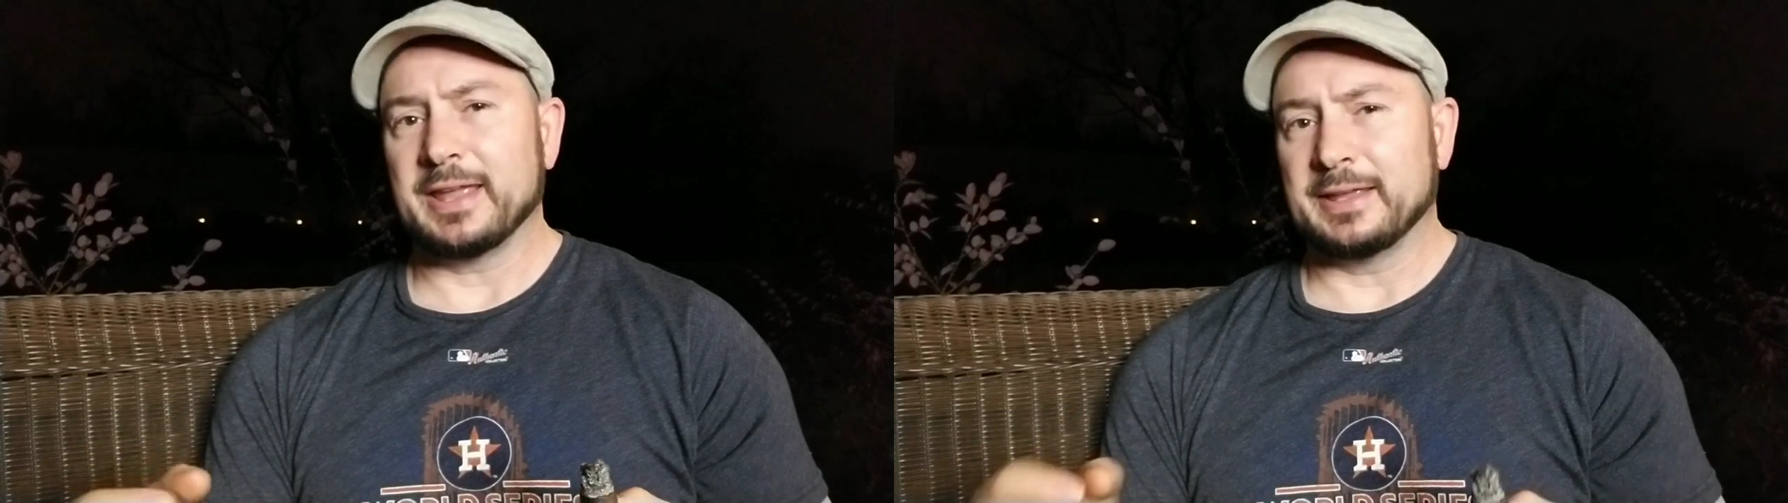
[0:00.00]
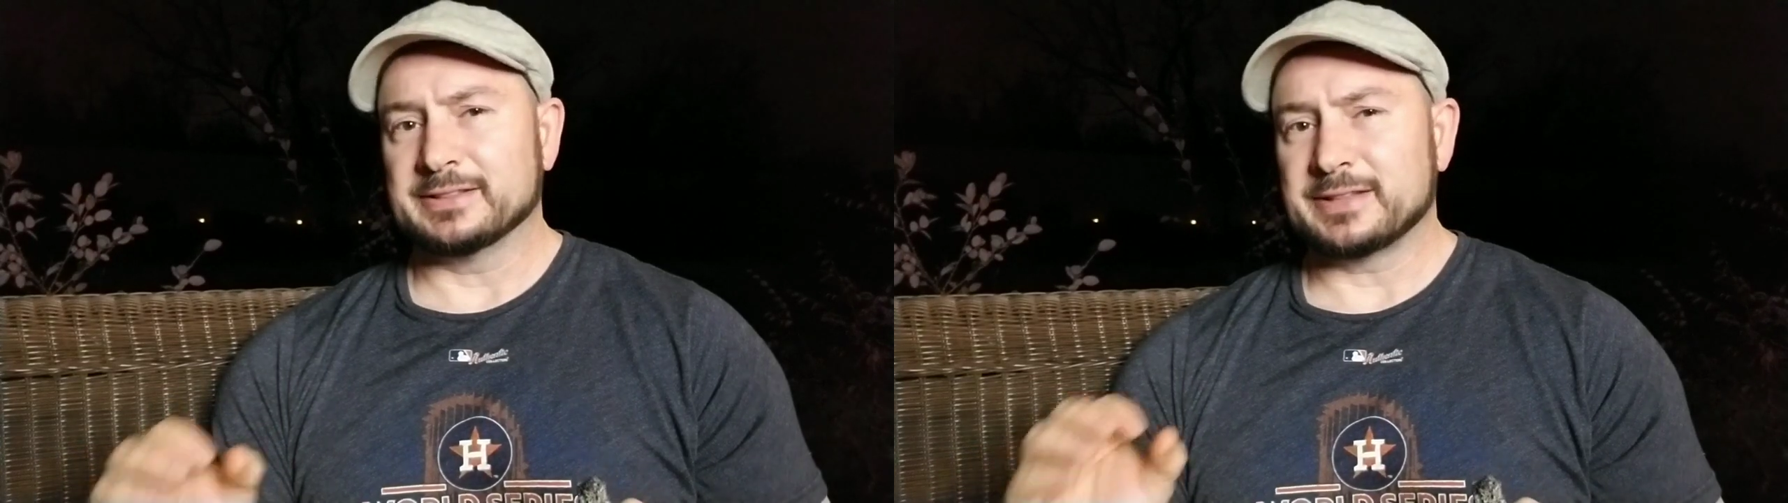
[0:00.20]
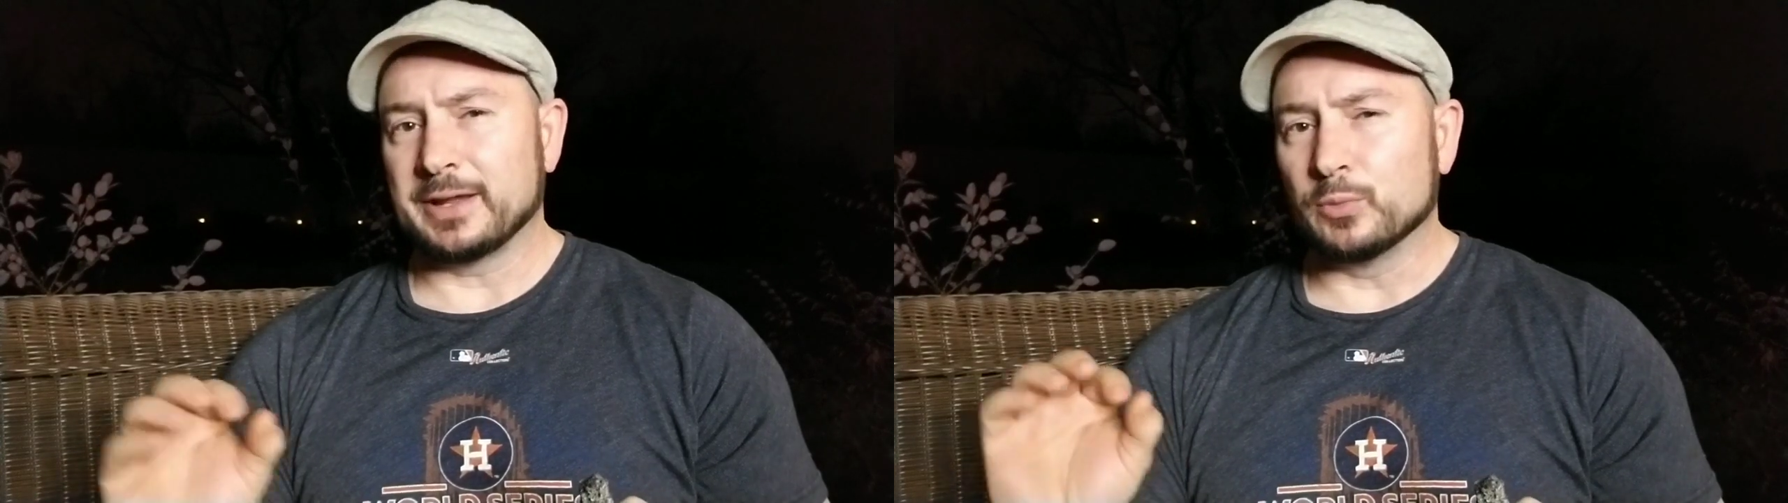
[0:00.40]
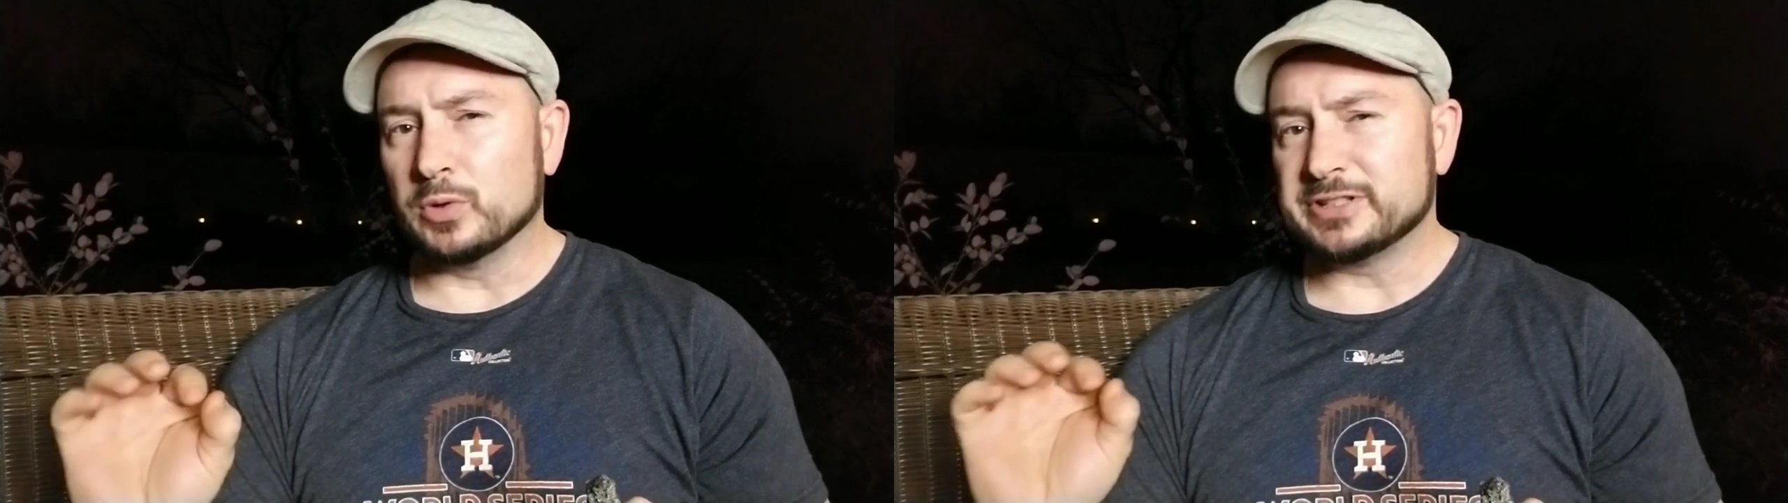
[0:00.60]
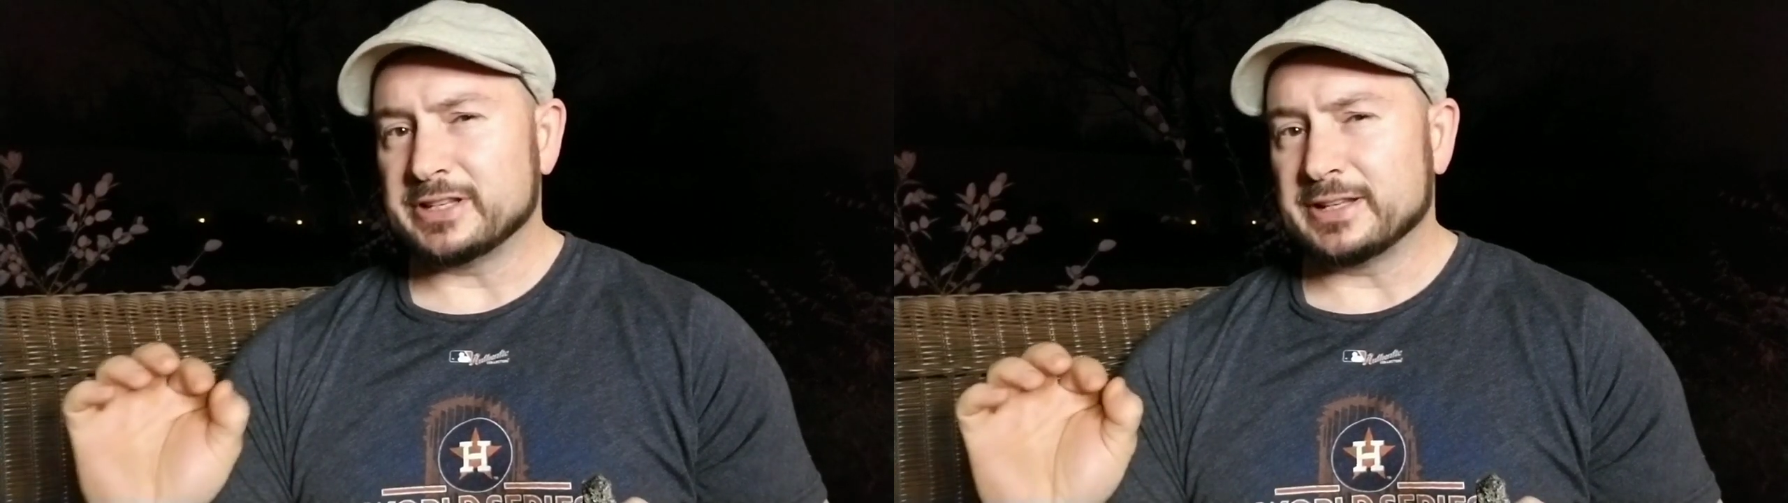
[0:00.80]
a slight
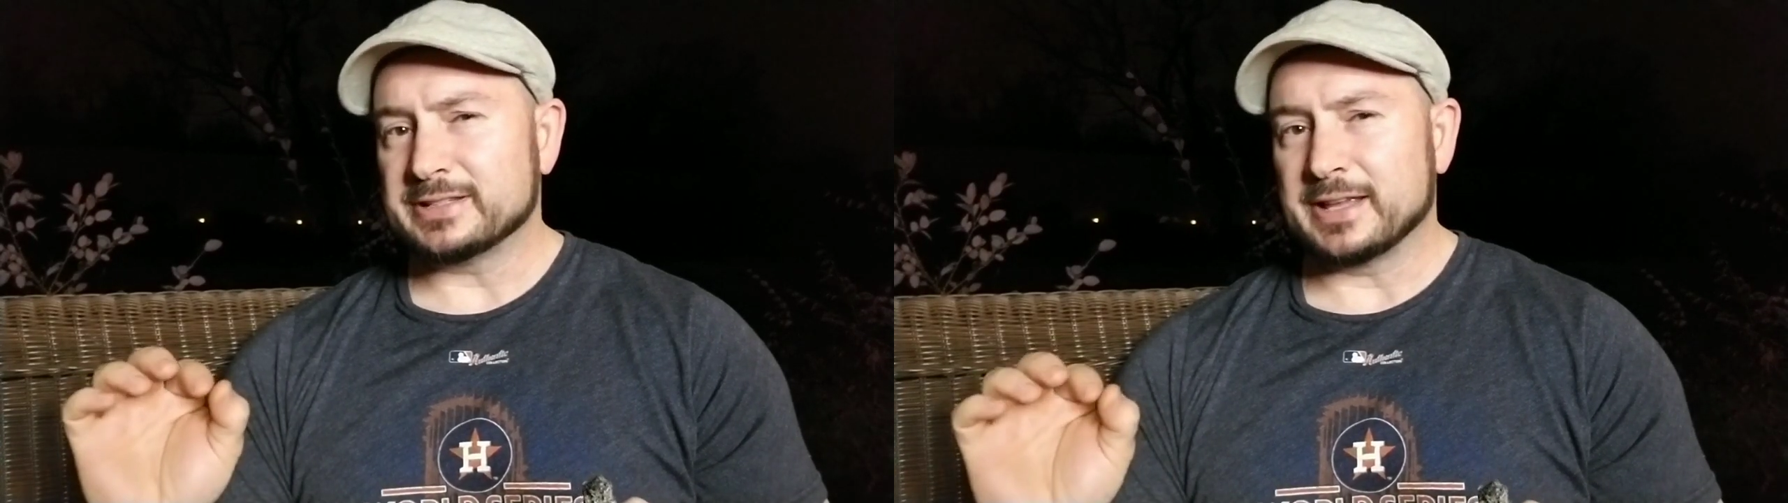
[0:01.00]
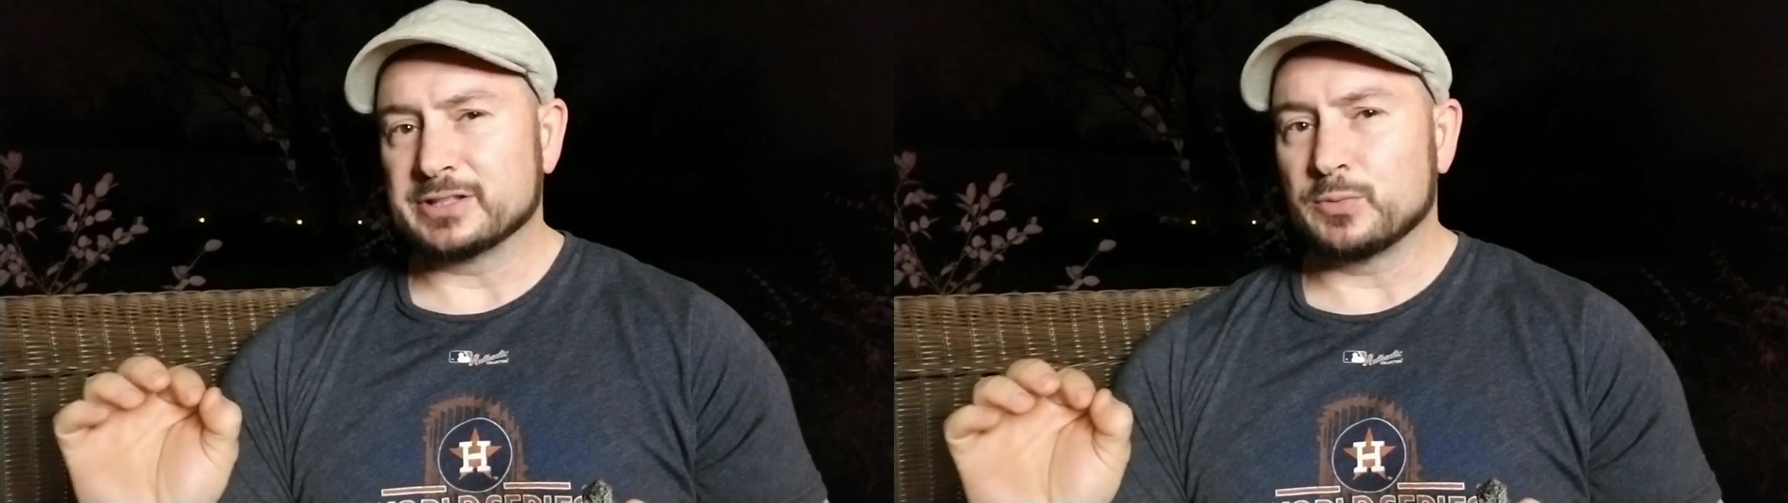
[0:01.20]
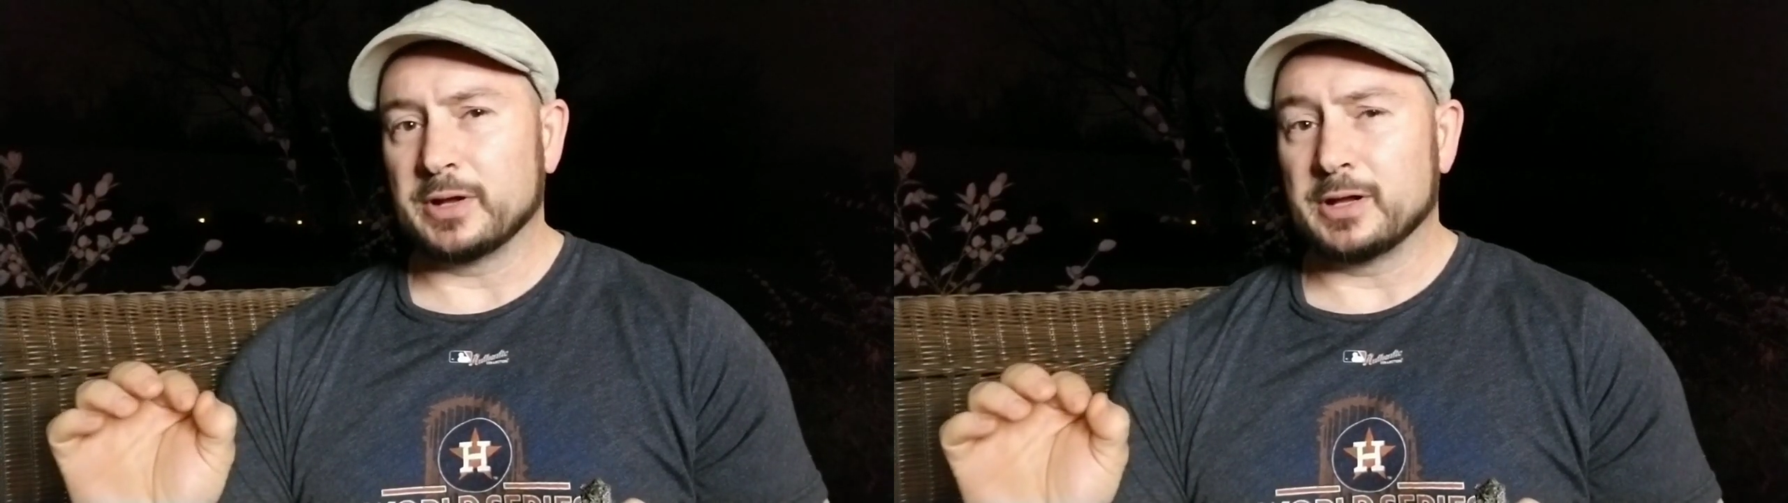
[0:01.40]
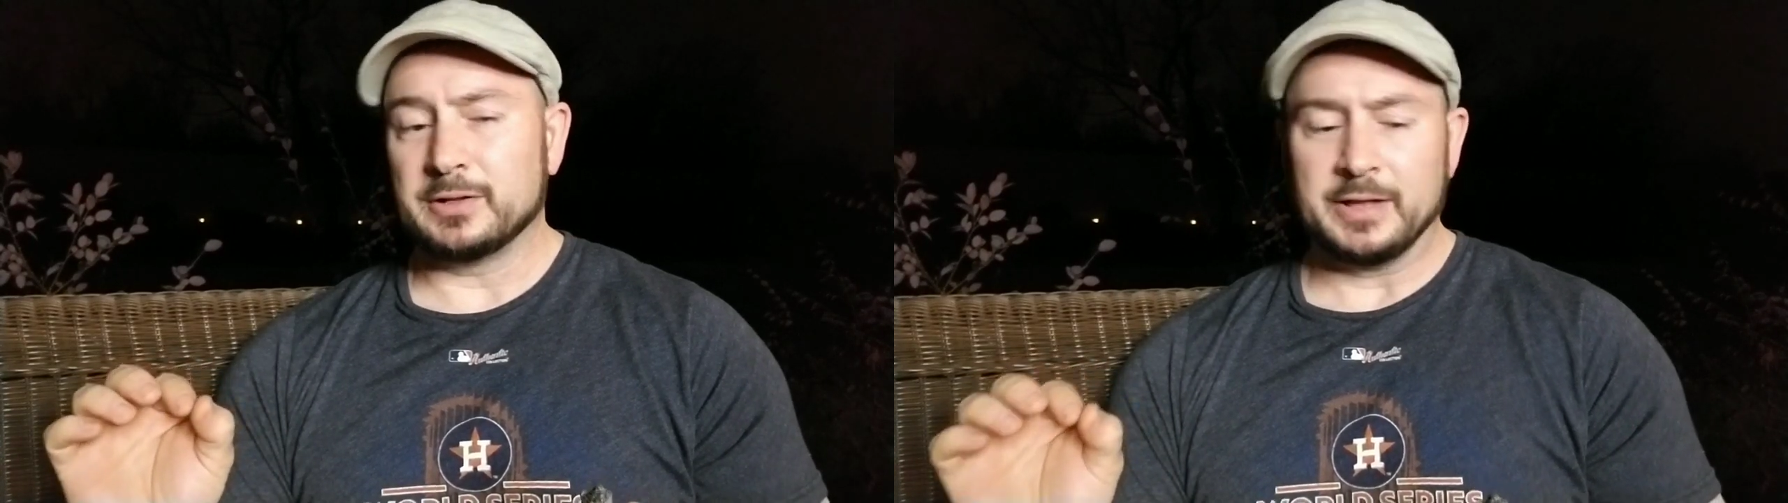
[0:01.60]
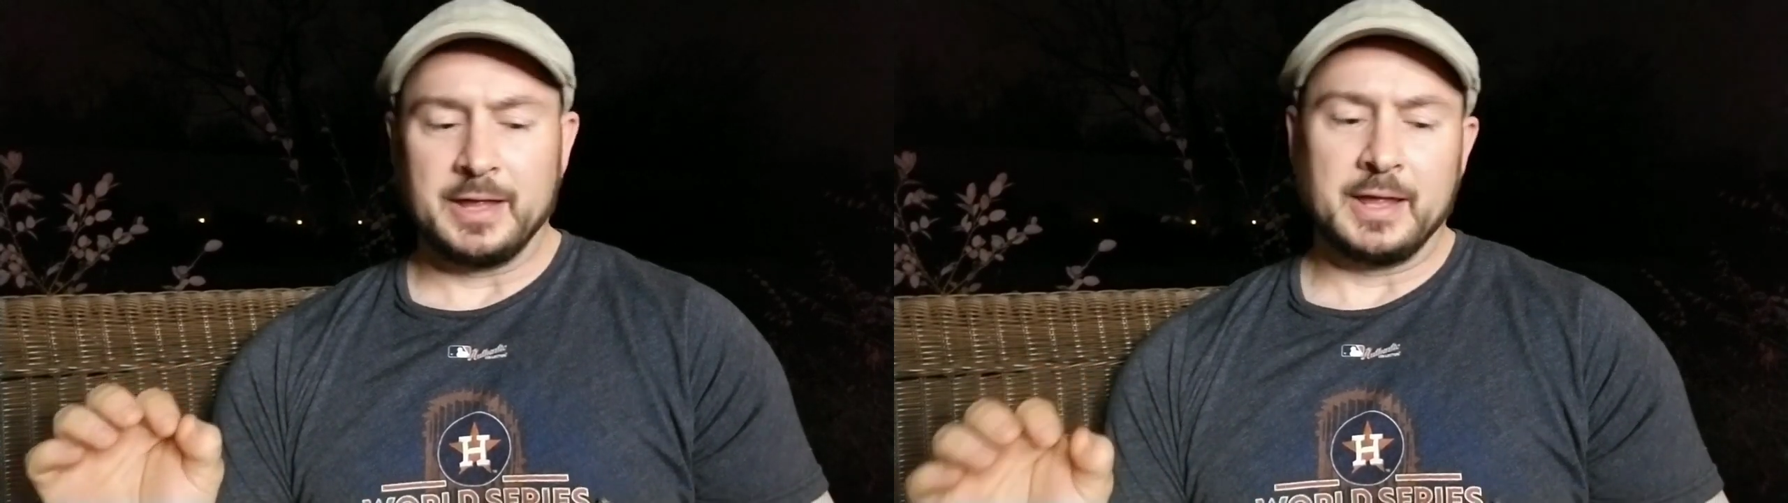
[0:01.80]
wooziness as well,